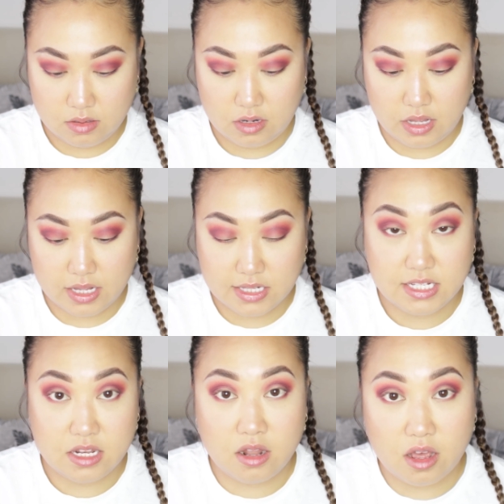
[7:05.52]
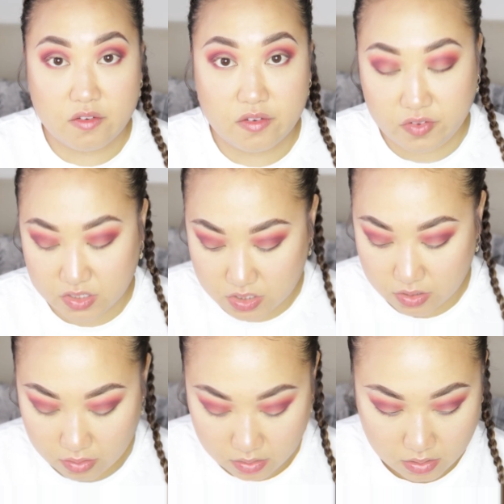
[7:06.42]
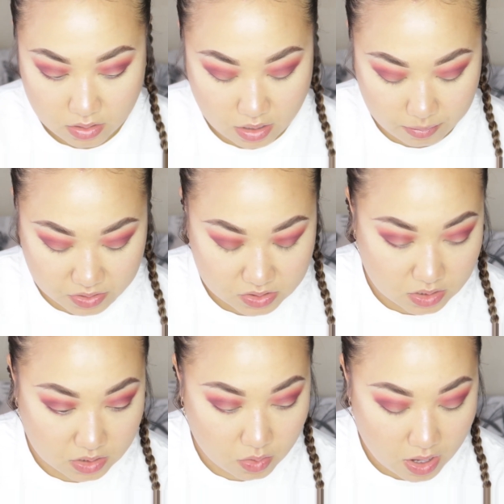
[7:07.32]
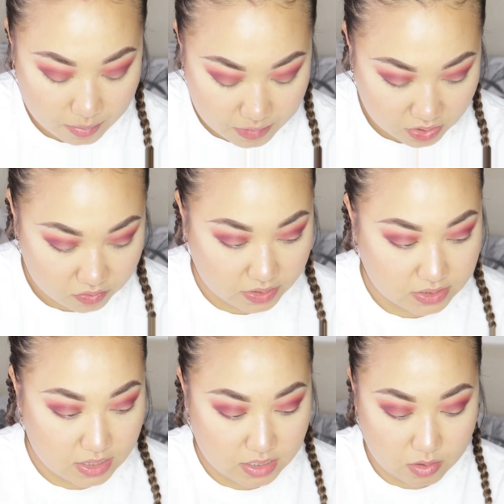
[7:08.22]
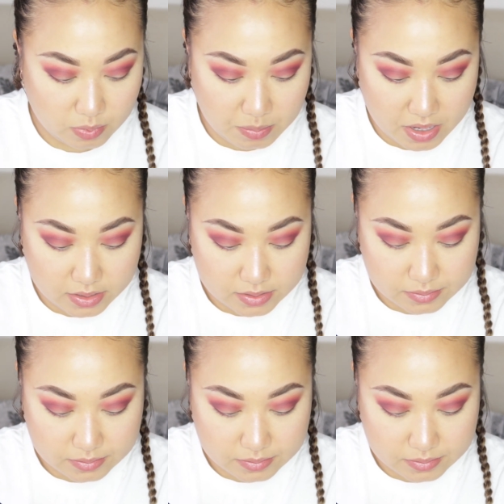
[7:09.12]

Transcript: like I did in the other video, I'm just going to cut my crease and then I'll be back.